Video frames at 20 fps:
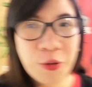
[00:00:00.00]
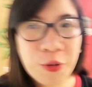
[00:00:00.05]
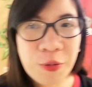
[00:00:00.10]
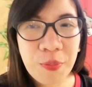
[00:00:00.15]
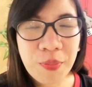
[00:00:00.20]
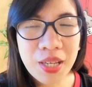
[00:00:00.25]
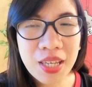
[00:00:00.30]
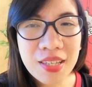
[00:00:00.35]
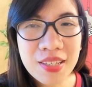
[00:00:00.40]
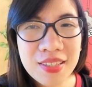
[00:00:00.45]

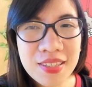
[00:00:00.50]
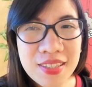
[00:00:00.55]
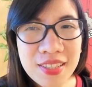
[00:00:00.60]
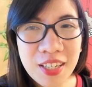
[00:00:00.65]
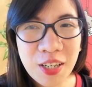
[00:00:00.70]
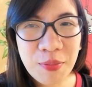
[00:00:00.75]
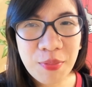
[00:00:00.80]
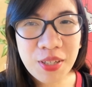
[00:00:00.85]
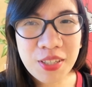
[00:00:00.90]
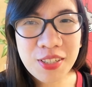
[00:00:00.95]
in
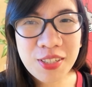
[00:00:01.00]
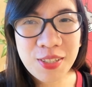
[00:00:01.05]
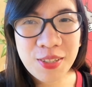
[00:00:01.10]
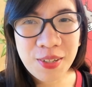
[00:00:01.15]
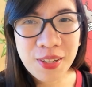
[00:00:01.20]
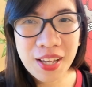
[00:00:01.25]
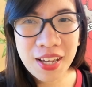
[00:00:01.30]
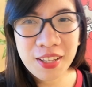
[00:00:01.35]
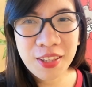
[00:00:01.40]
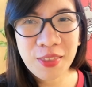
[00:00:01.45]
cinemas
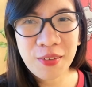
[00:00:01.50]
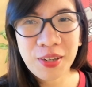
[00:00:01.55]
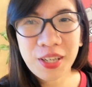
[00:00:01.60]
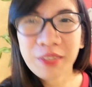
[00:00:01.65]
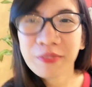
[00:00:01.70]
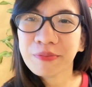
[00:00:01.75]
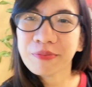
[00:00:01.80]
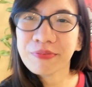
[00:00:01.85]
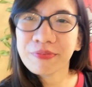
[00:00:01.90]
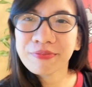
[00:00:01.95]
July
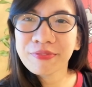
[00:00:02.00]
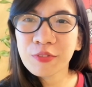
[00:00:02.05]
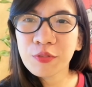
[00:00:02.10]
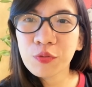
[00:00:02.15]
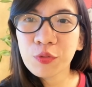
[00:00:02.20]
3.